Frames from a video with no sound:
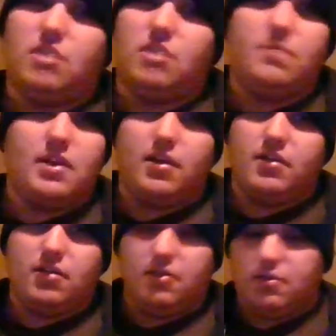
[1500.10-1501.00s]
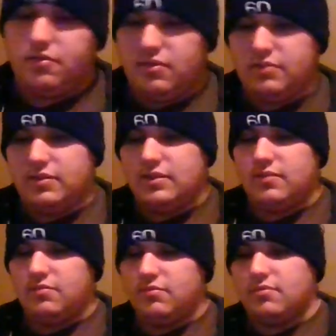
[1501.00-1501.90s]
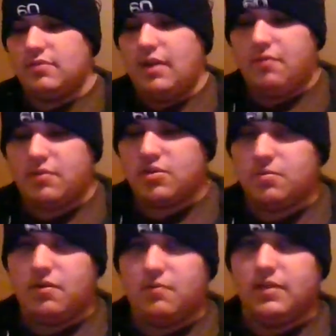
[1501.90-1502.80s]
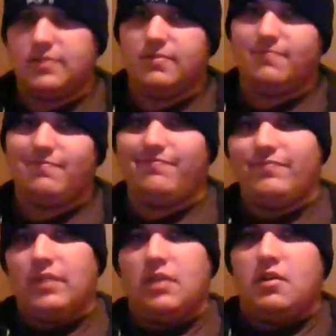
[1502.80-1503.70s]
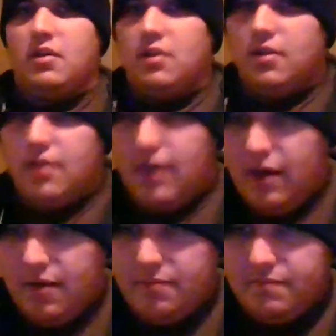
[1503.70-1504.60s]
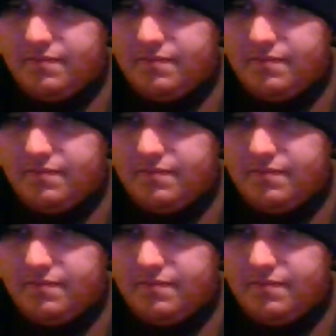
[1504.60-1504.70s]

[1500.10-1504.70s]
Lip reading: have been on the local news networks, but it wasn't. And